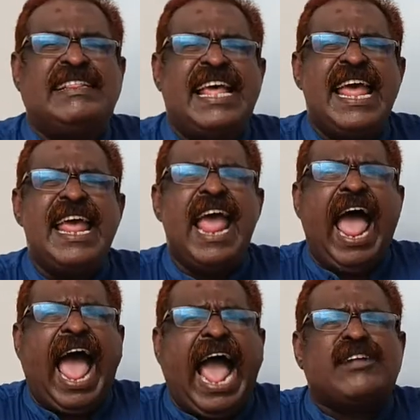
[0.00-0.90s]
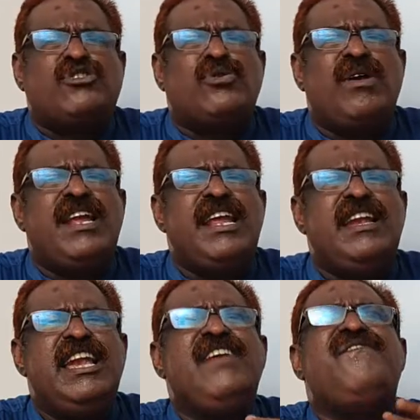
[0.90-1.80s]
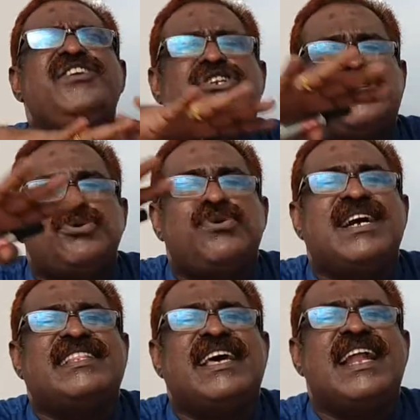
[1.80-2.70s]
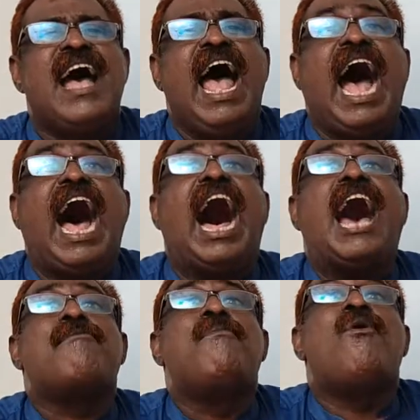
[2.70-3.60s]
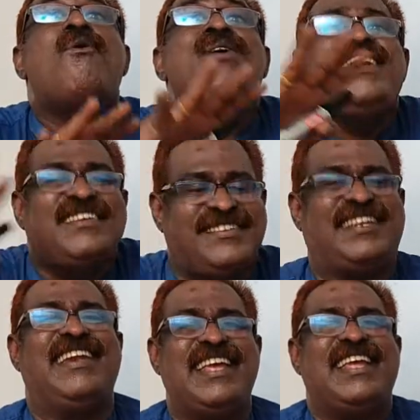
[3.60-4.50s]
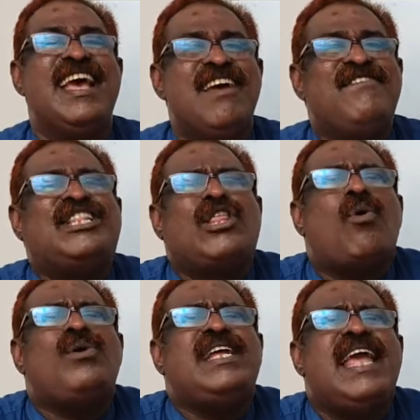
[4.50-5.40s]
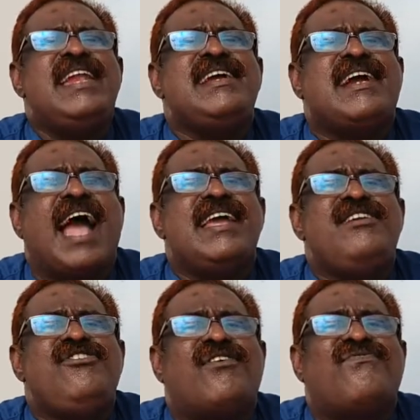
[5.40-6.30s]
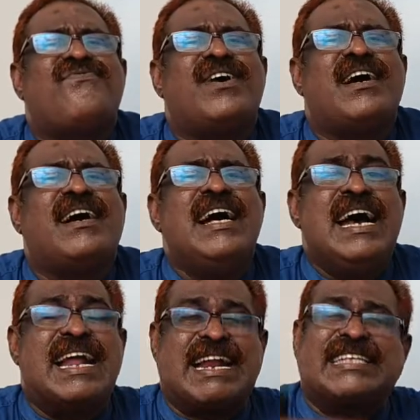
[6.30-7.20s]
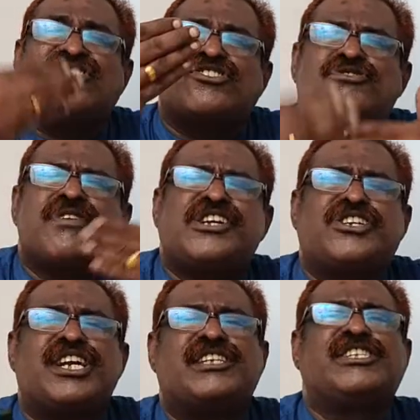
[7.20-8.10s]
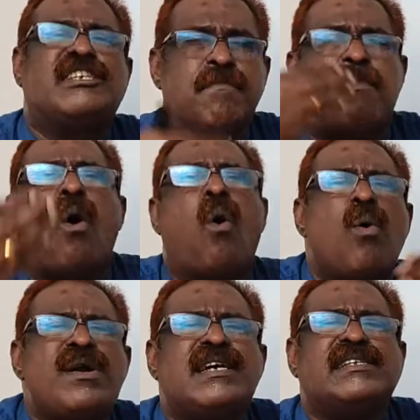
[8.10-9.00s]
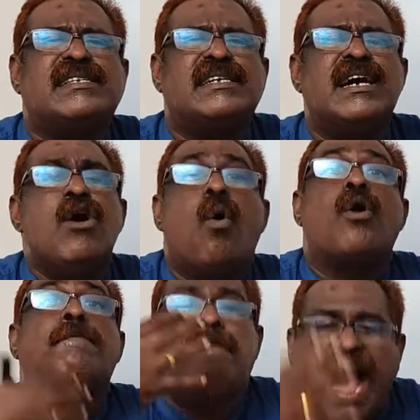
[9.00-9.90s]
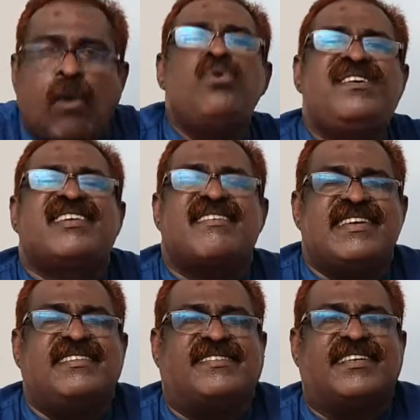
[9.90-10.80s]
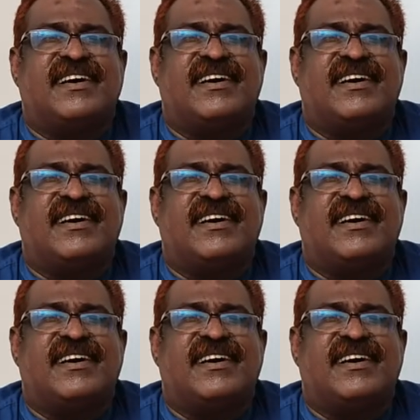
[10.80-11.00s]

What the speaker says: they actually live it together harmoniously without any kind of restrictions, borders or boundaries.